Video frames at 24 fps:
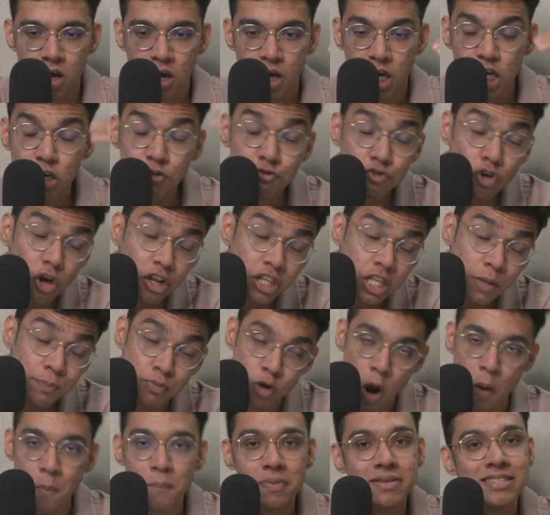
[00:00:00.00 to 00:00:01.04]
If you're in the
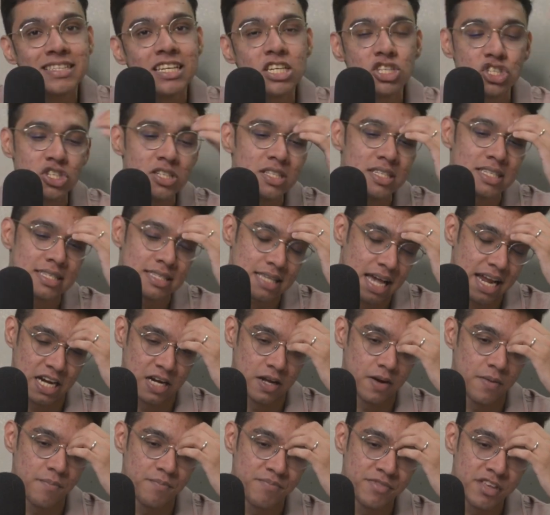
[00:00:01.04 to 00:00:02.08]
proposition
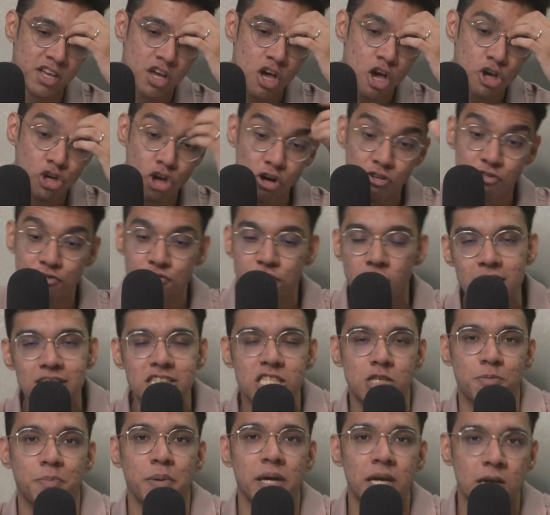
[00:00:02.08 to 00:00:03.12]
side, your
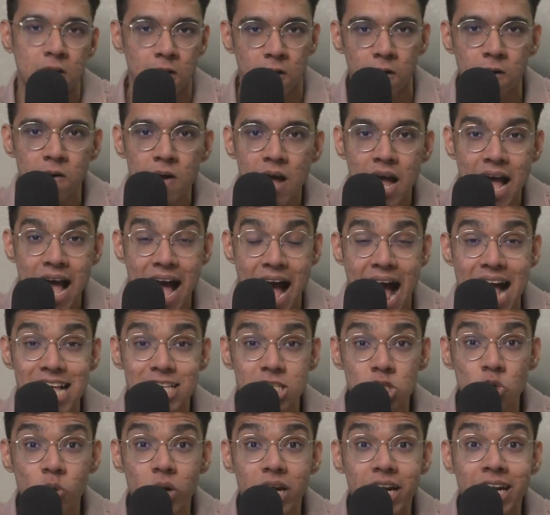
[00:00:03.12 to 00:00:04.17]
first speaker
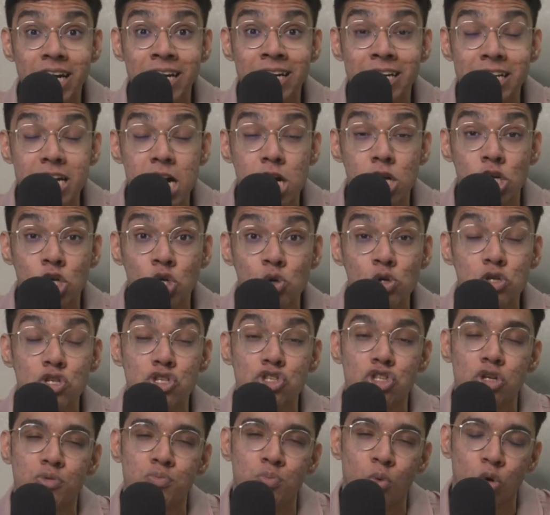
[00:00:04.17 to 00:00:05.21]
has to
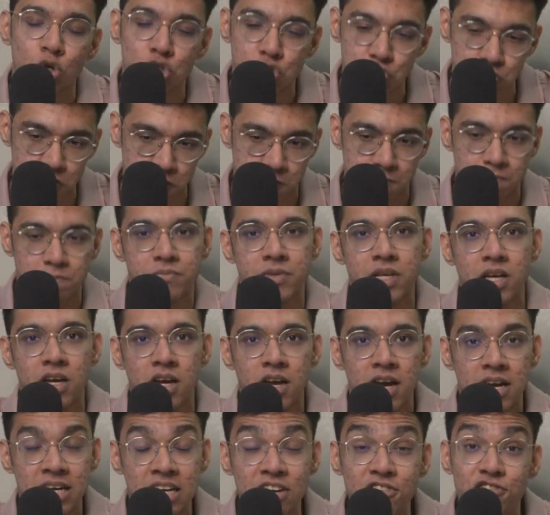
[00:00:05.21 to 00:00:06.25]
introduce the motion,
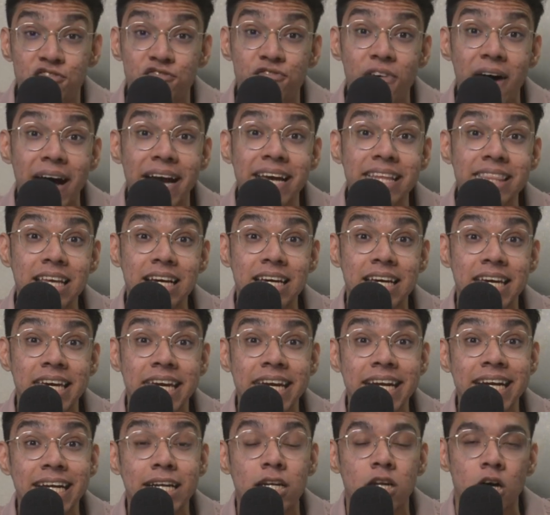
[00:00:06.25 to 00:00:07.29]
define the
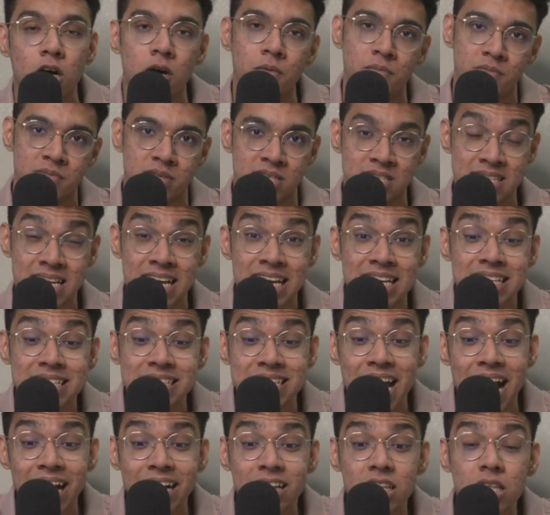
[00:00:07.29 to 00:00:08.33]
key terms,
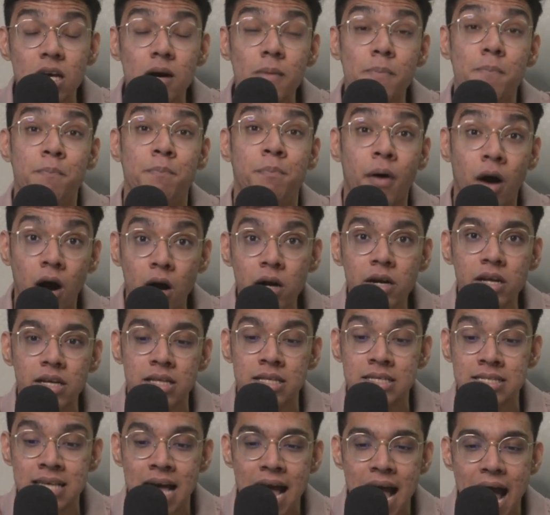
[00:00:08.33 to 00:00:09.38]
set the
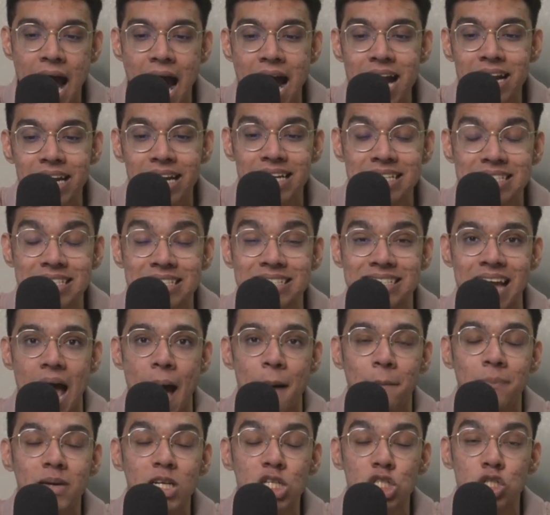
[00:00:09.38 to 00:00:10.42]
burdens, and
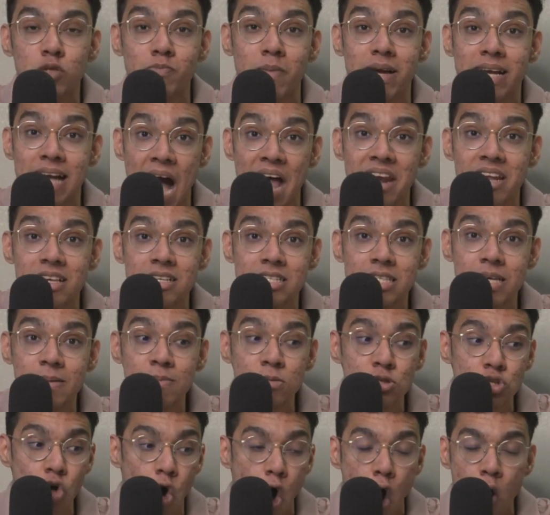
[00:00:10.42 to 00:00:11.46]
establish
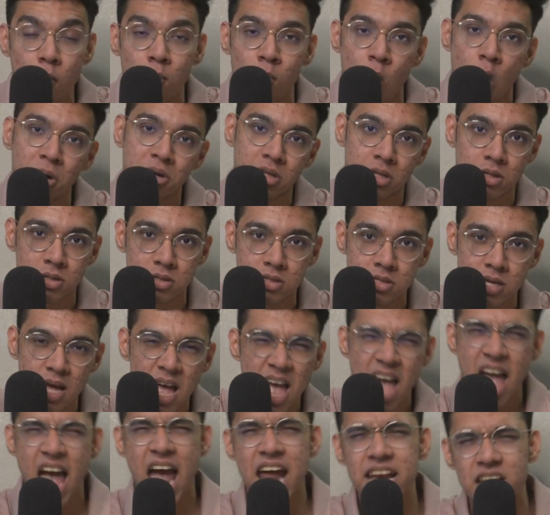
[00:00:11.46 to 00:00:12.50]
mechanisms or models.
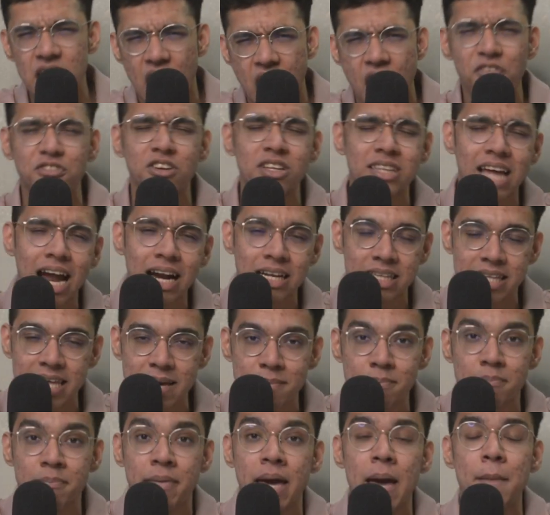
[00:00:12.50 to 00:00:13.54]
And after that, they
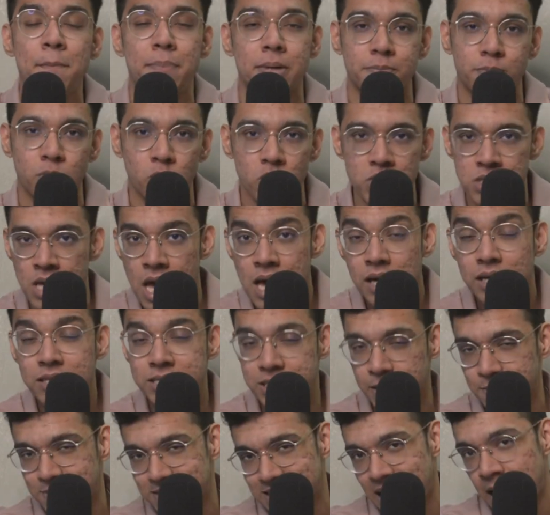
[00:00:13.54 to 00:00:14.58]
may propose a
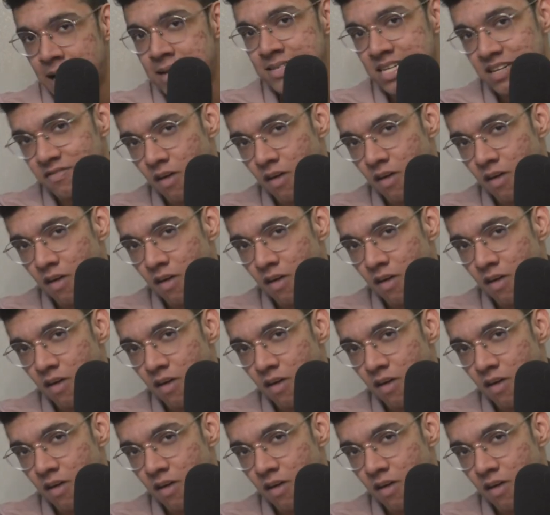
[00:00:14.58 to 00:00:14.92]
substantive